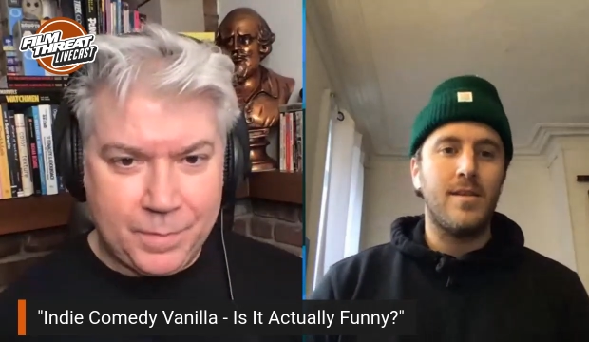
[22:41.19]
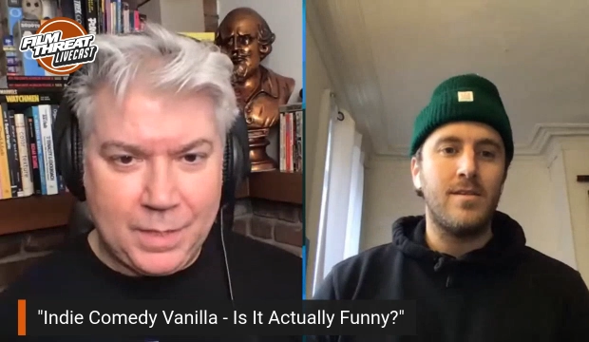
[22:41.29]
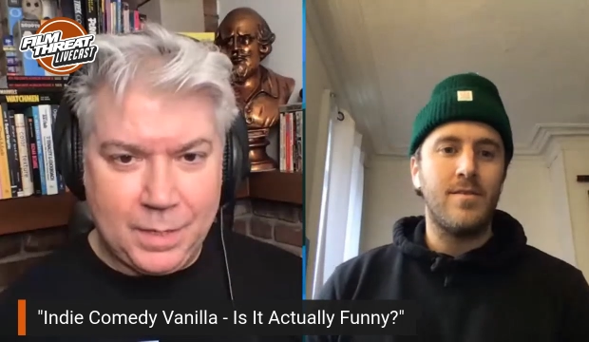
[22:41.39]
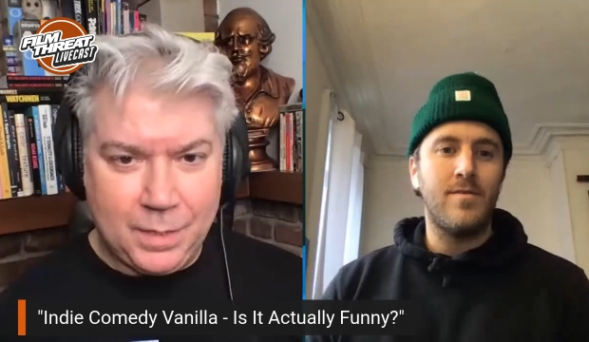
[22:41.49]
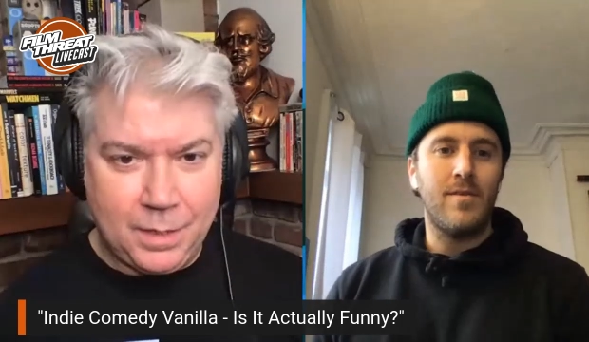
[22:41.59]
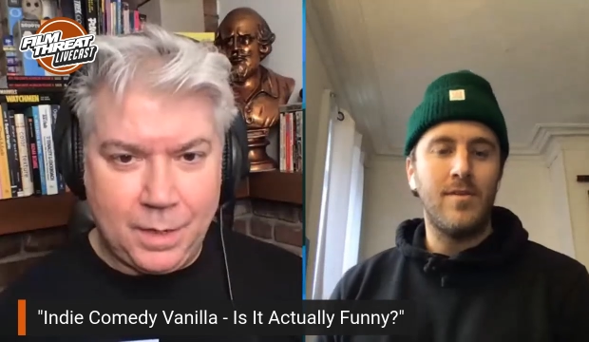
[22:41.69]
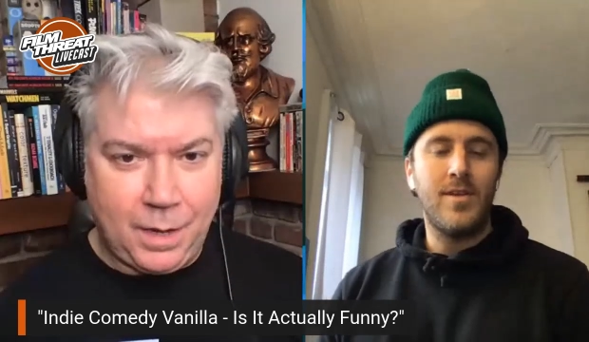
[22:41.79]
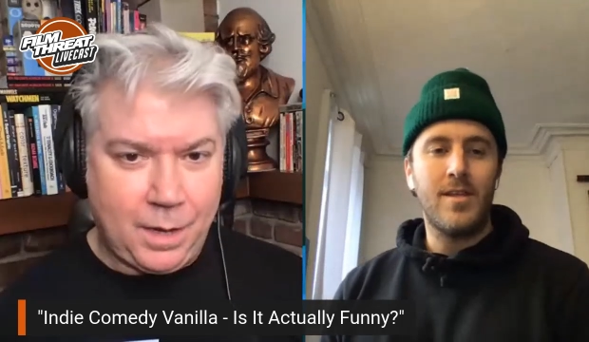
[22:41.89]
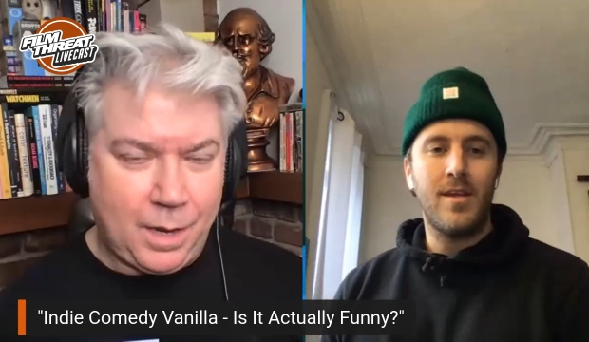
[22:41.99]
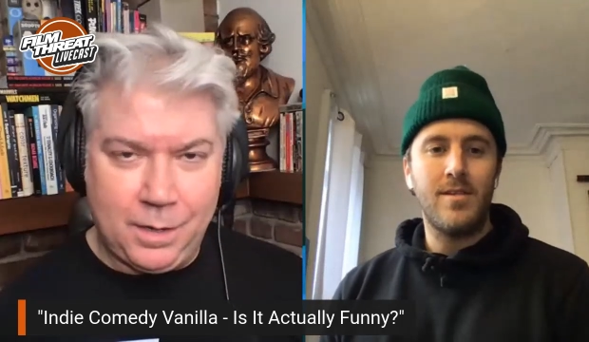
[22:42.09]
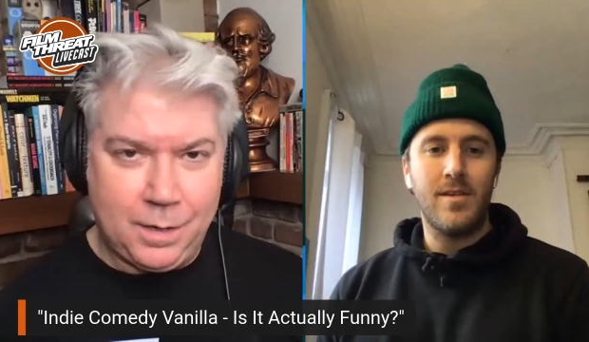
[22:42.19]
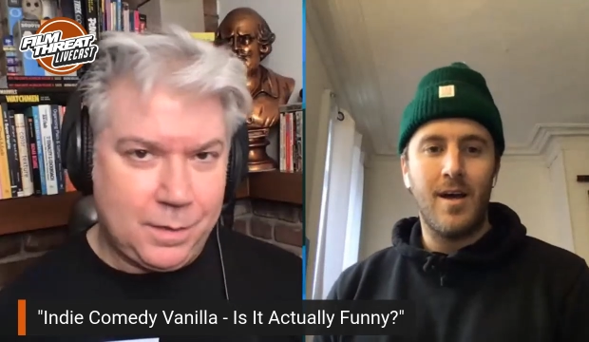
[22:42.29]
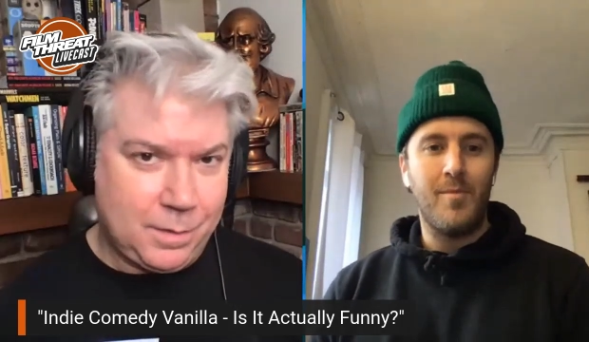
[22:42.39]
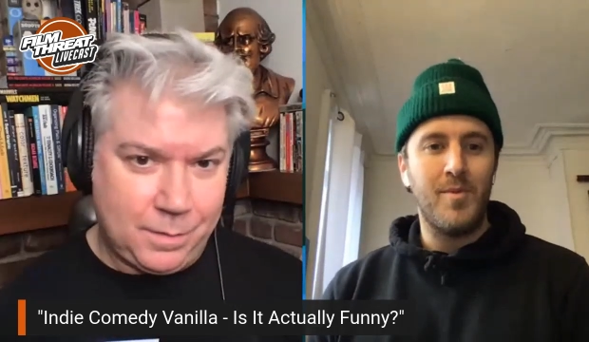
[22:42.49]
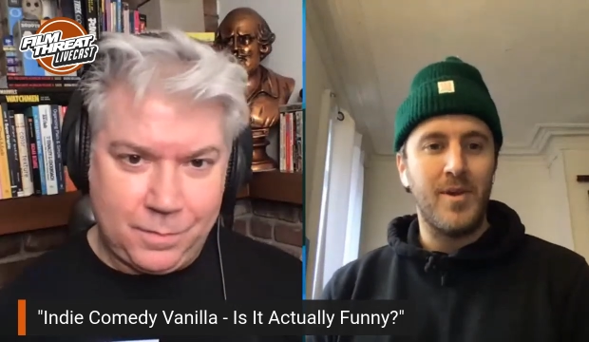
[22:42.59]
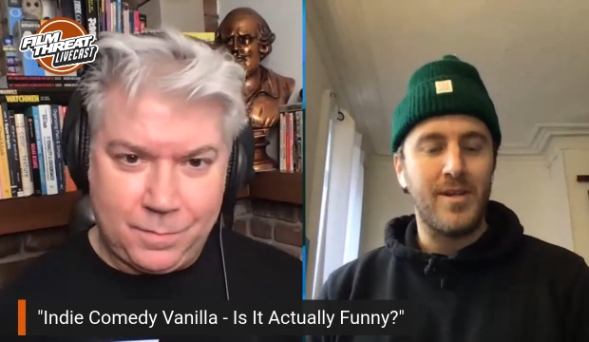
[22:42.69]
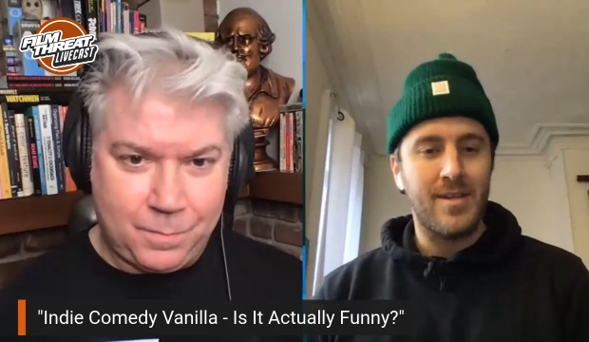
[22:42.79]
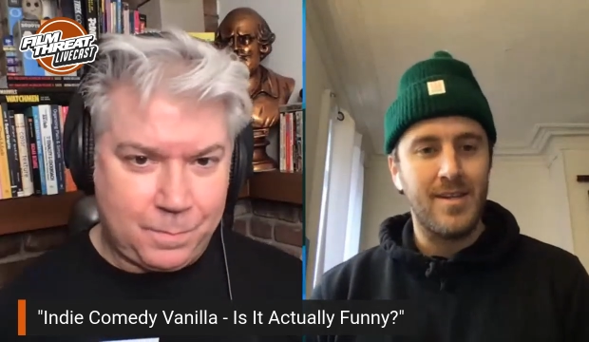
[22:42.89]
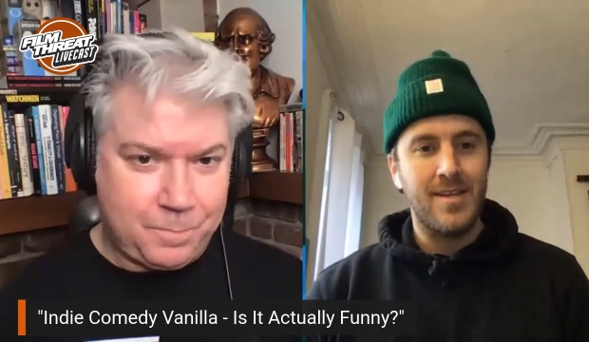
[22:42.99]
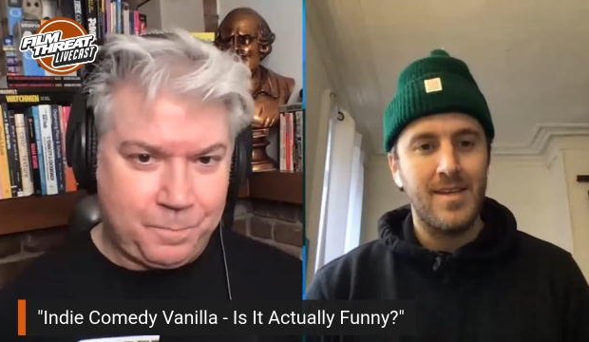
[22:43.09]
Speaker 1: Yeah, that's that's i I'll take that as a
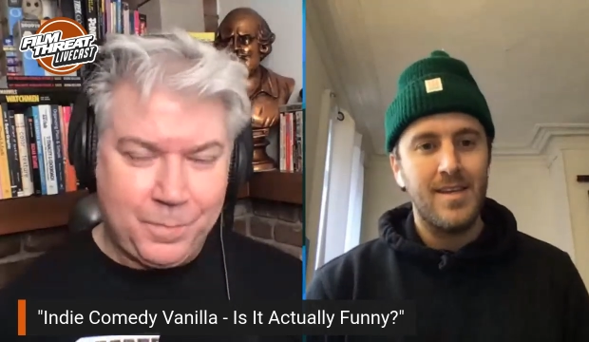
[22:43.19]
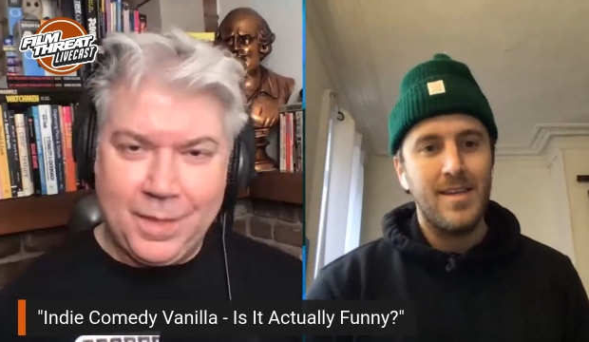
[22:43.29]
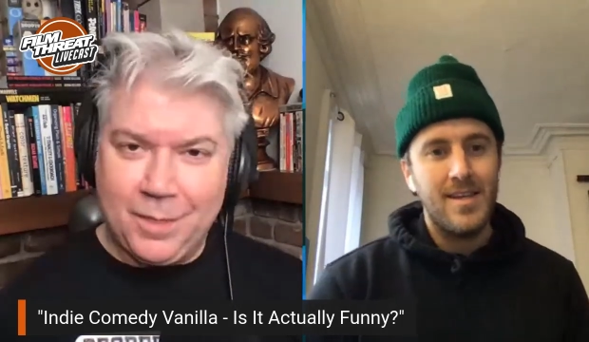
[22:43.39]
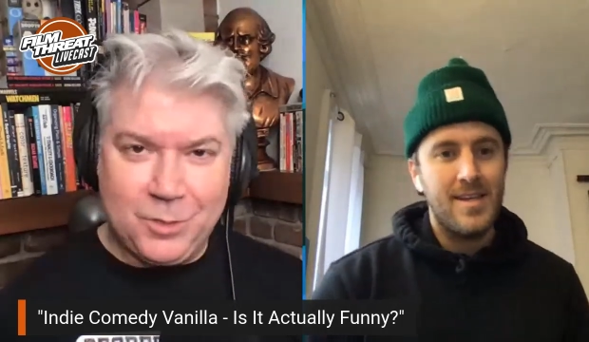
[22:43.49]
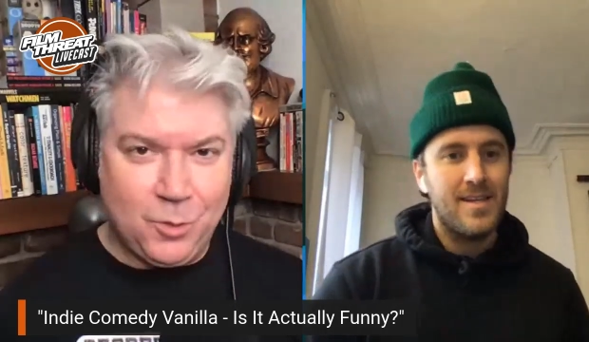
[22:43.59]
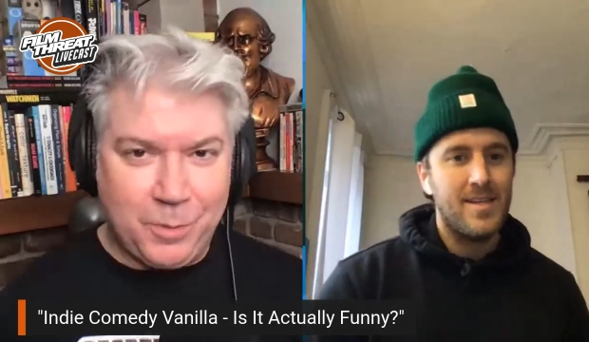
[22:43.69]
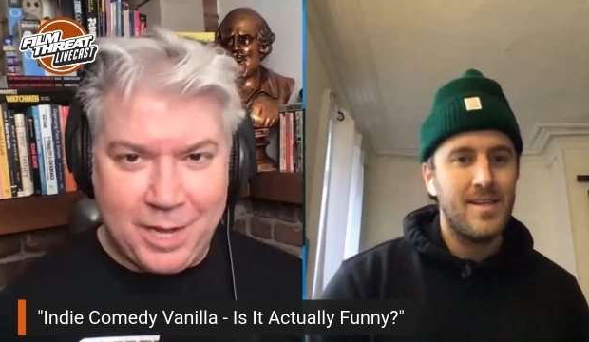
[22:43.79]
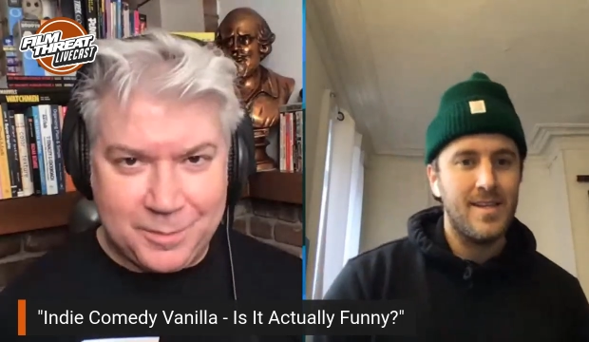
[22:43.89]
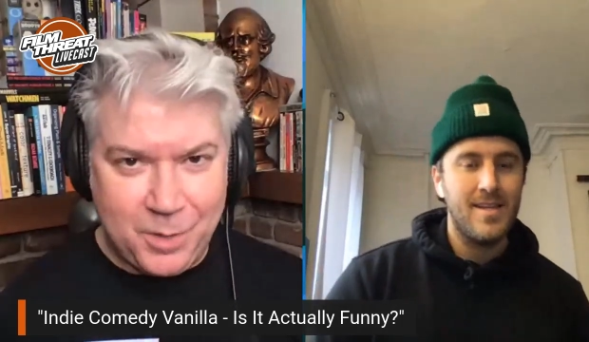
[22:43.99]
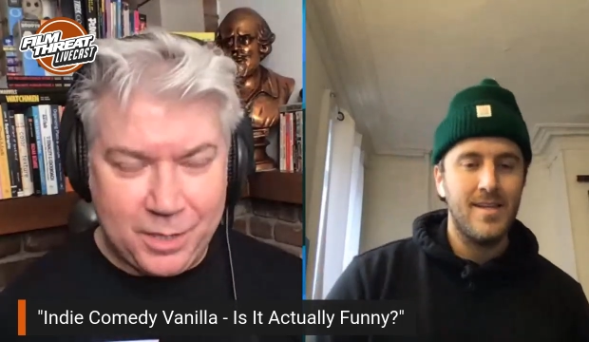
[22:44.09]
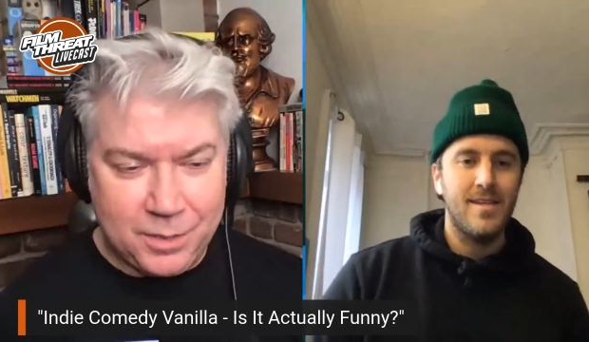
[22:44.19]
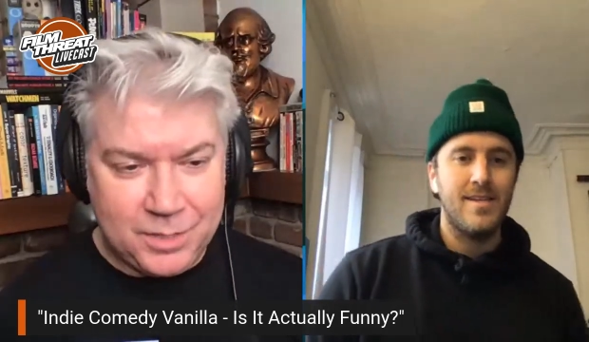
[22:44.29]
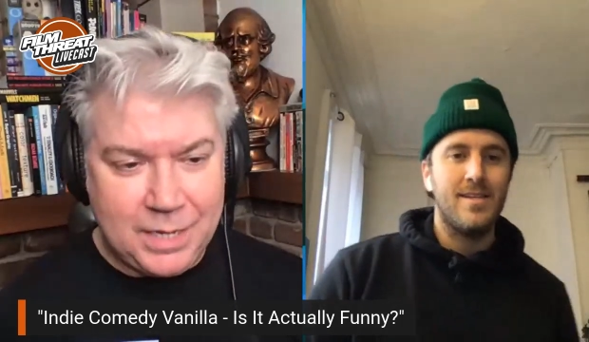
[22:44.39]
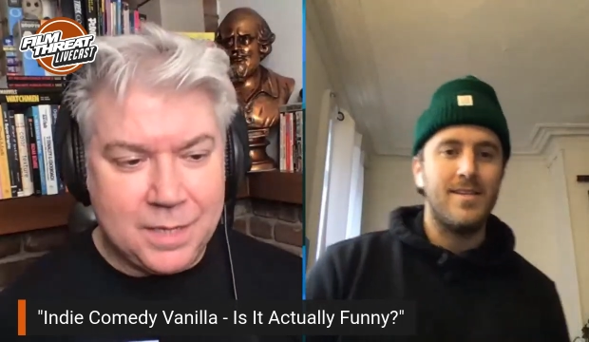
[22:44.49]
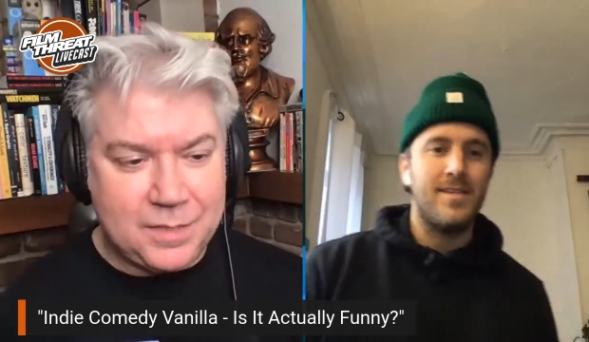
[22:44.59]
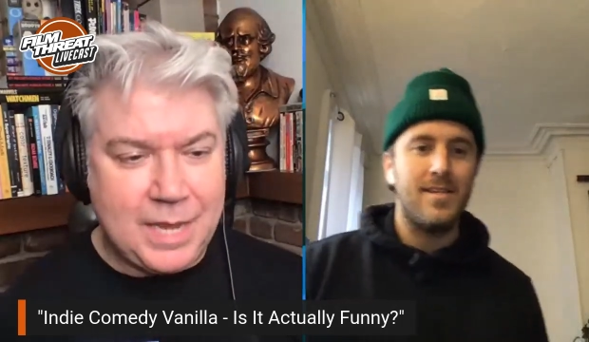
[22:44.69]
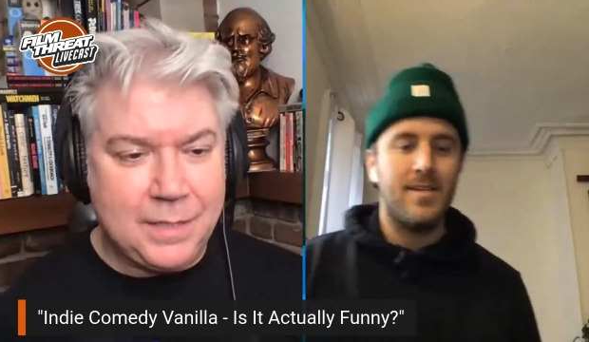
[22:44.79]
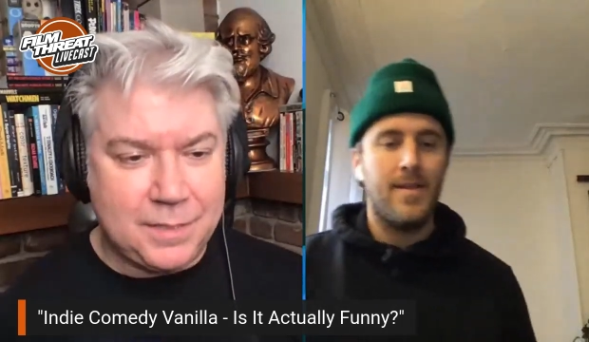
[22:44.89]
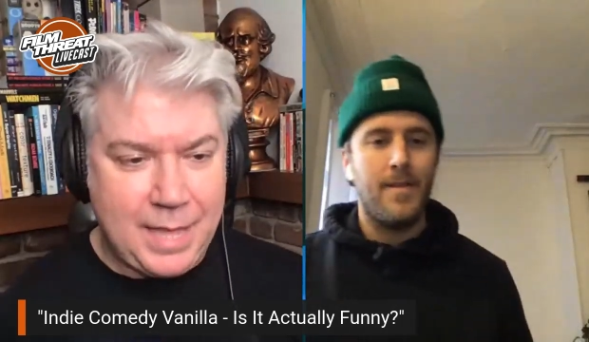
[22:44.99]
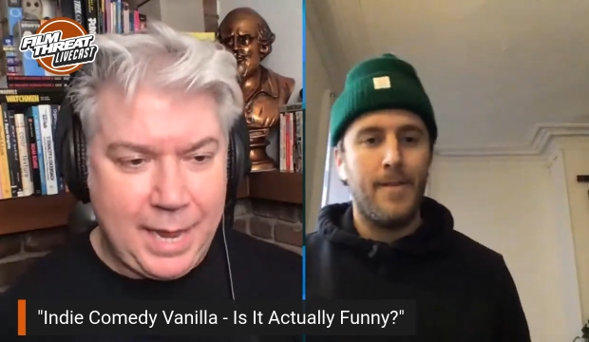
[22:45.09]
compliment.
Speaker 2: The Duplass brothers, in the
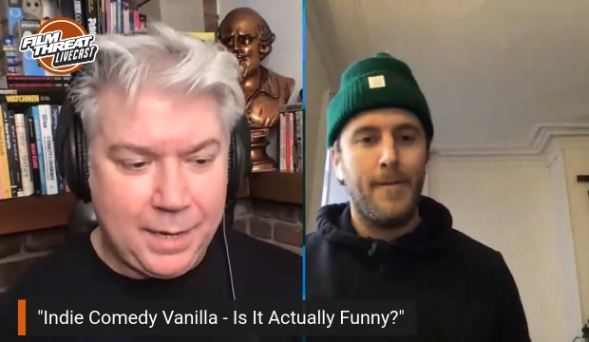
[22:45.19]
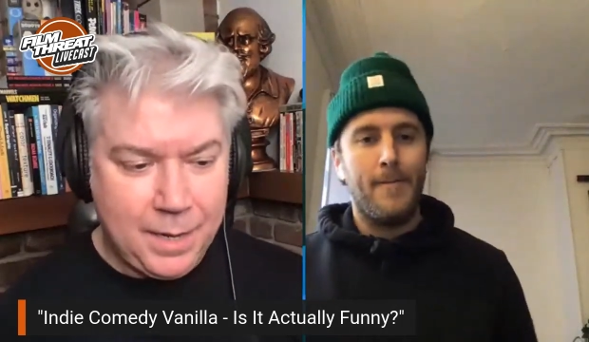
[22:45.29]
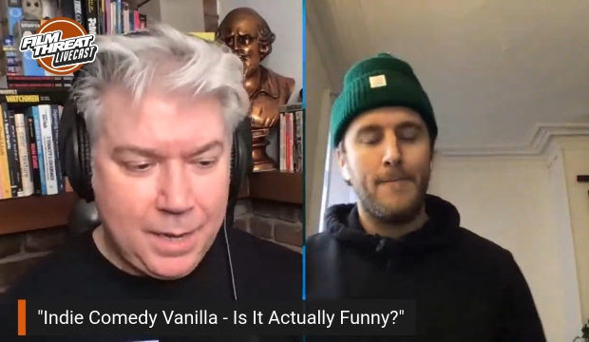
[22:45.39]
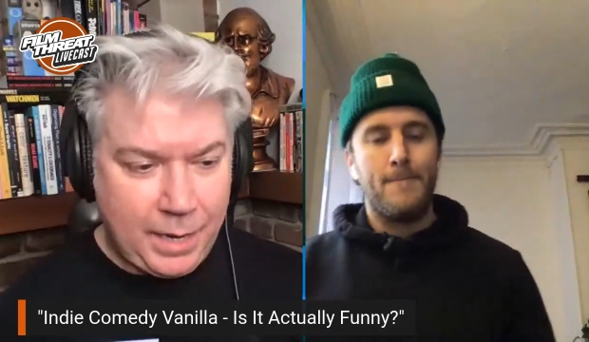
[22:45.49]
sense that